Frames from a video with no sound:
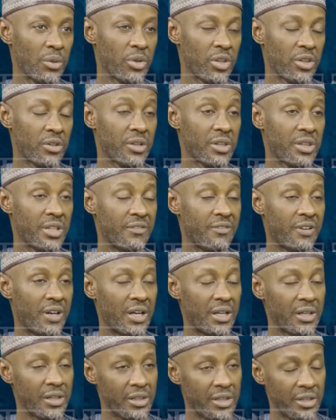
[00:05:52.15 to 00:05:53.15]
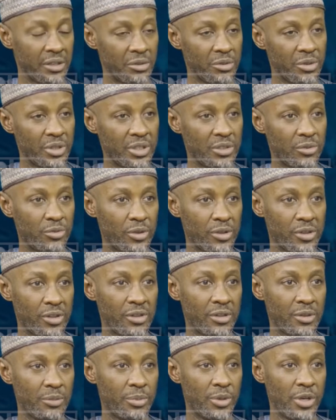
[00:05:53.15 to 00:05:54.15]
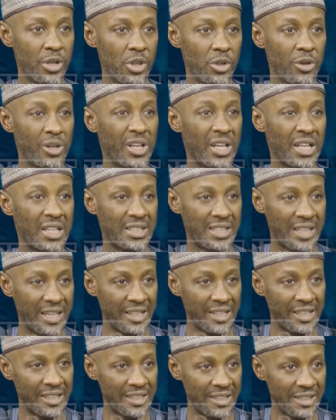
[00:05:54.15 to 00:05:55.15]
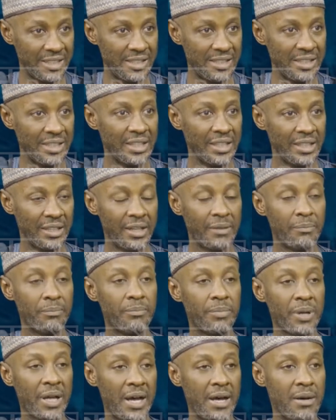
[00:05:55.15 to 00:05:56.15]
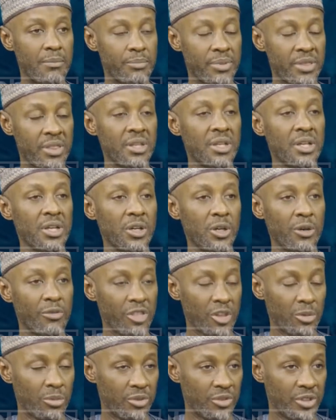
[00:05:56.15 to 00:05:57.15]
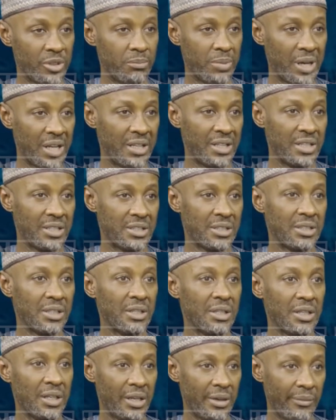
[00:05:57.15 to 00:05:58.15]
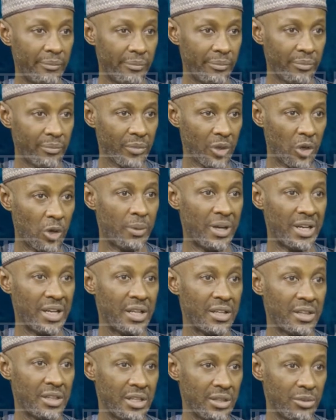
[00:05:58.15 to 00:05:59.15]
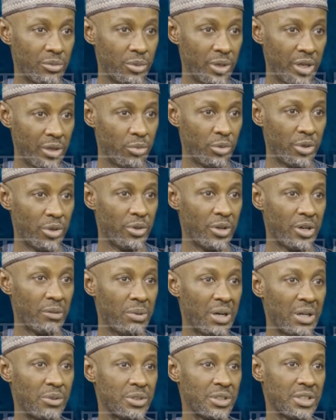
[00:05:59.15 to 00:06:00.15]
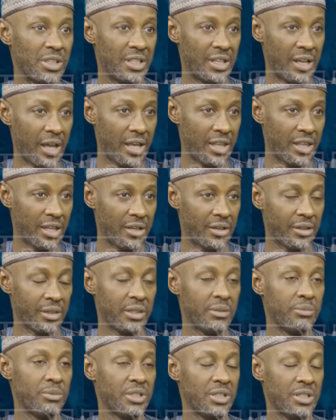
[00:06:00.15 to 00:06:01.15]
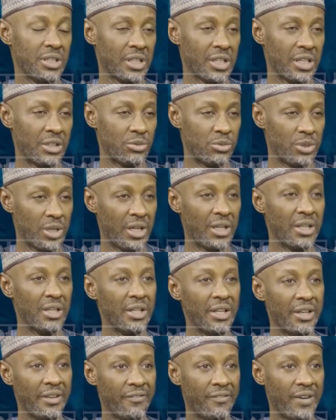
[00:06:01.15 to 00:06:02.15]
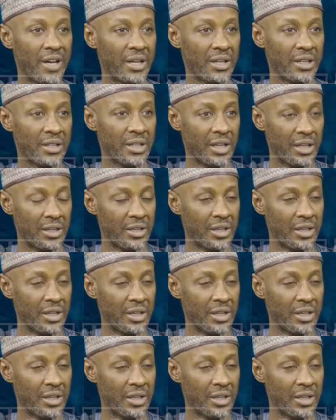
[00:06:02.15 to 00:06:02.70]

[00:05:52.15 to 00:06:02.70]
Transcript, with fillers: we saw several security forces operations that targeted mm. the camps of some of the bandit um, commanders that we, uh, we know about. In Niger, the same thing in Kaduna. In fact, mm.